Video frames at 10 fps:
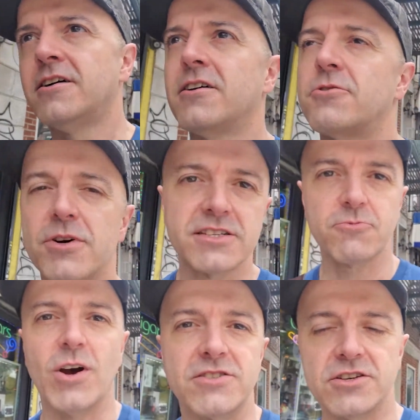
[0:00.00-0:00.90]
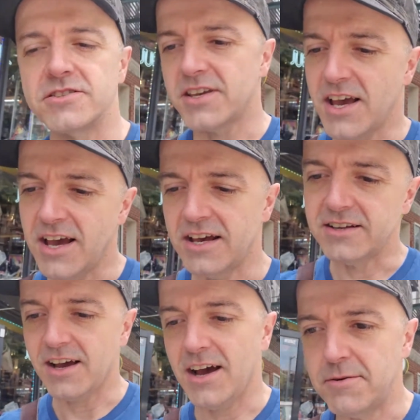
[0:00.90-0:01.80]
quiz questions, and
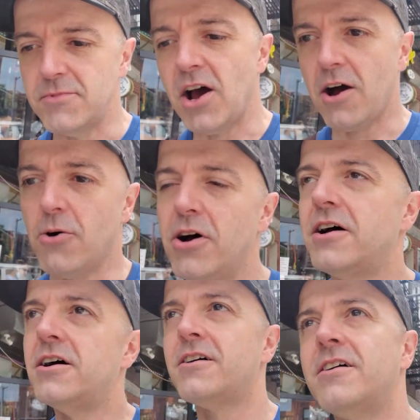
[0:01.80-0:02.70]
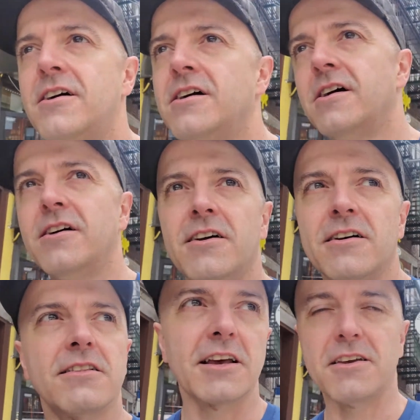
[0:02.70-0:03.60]
I'm now,
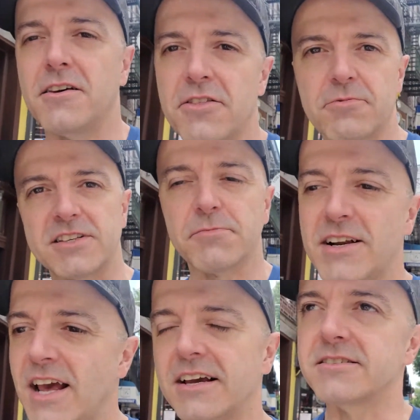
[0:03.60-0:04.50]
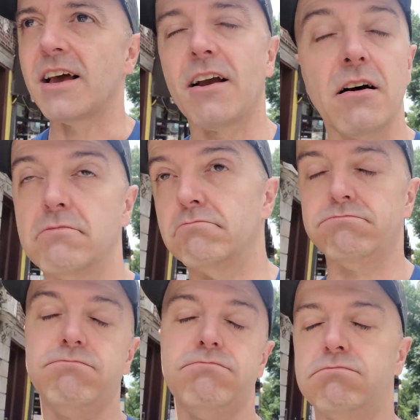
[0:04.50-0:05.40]
like, the rest of my day is like,
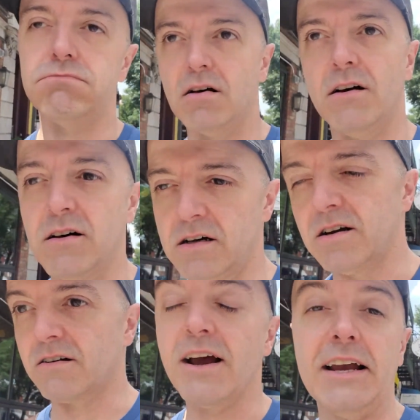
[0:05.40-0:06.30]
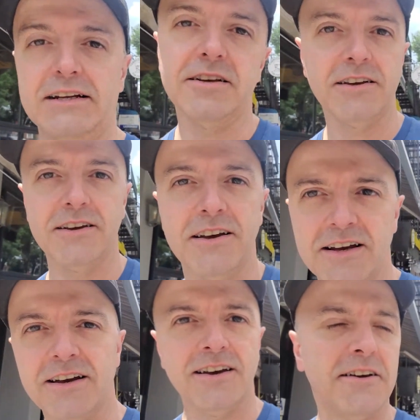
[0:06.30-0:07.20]
all right,
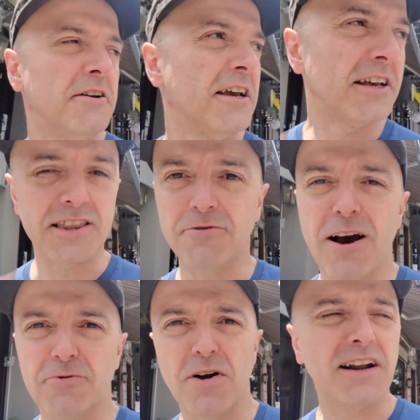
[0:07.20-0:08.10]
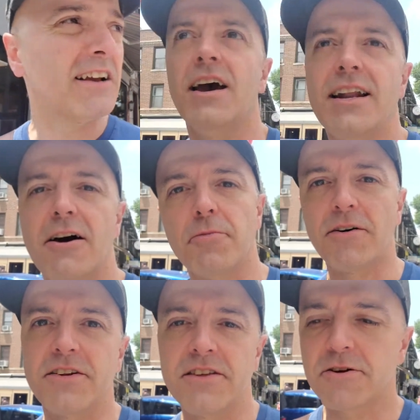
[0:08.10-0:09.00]
hit the ground running. now I'm off to
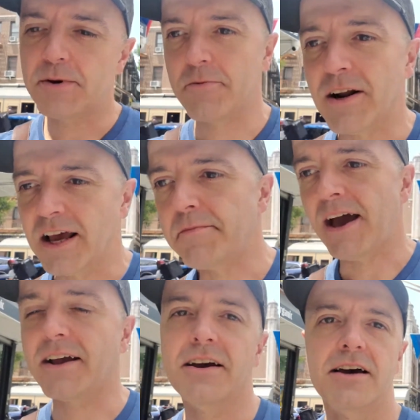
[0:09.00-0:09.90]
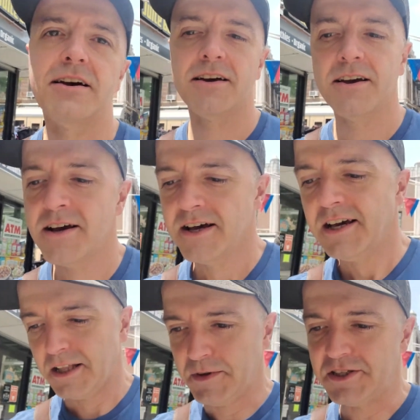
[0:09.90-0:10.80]
therapy, and when I get back,
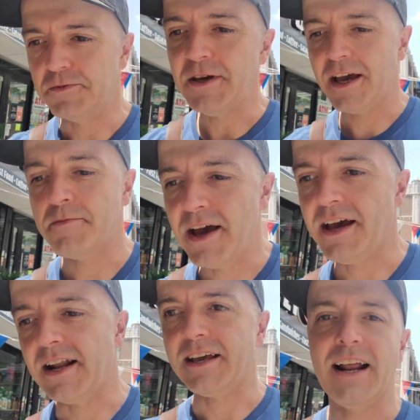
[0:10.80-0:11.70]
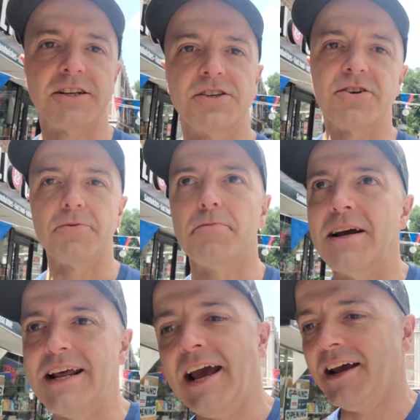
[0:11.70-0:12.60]
it'll be 2 p.m. and I can actually start my
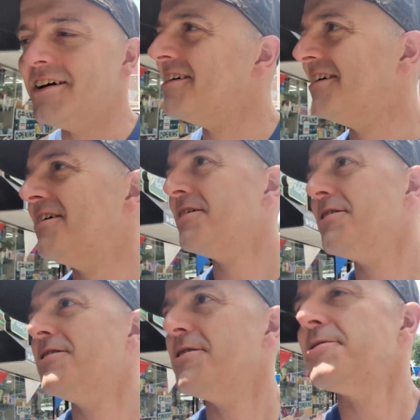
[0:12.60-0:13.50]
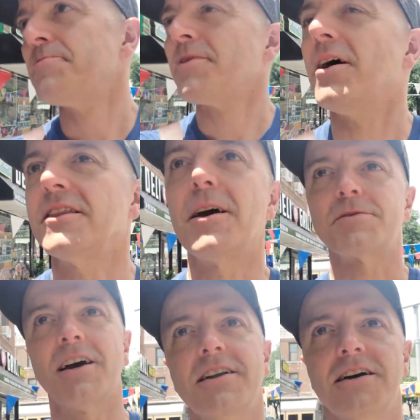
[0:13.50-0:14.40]
day on the
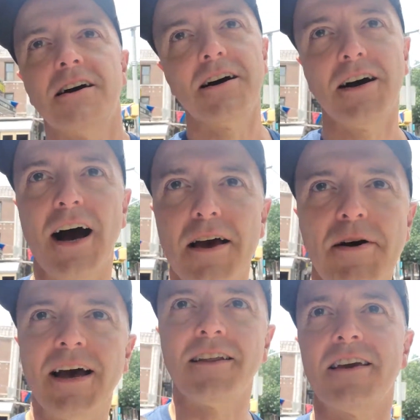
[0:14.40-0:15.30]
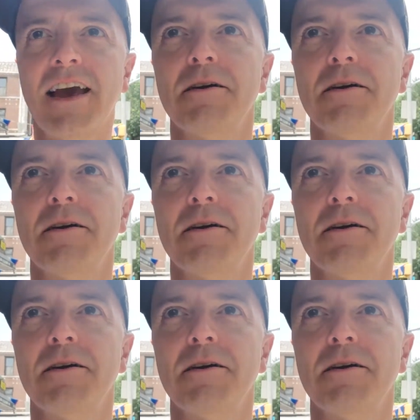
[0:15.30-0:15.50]
upside, I am ahead of the game.